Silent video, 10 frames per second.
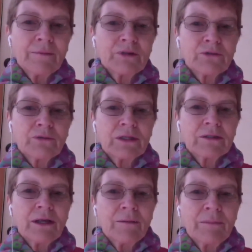
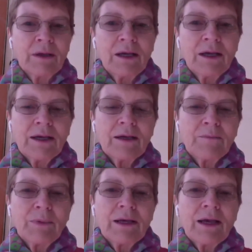hamstrings them
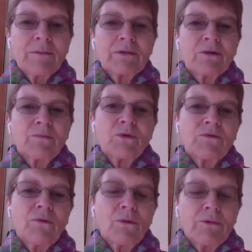in being able to
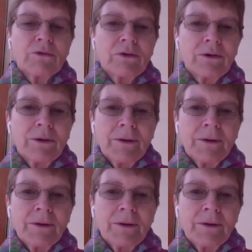move forward.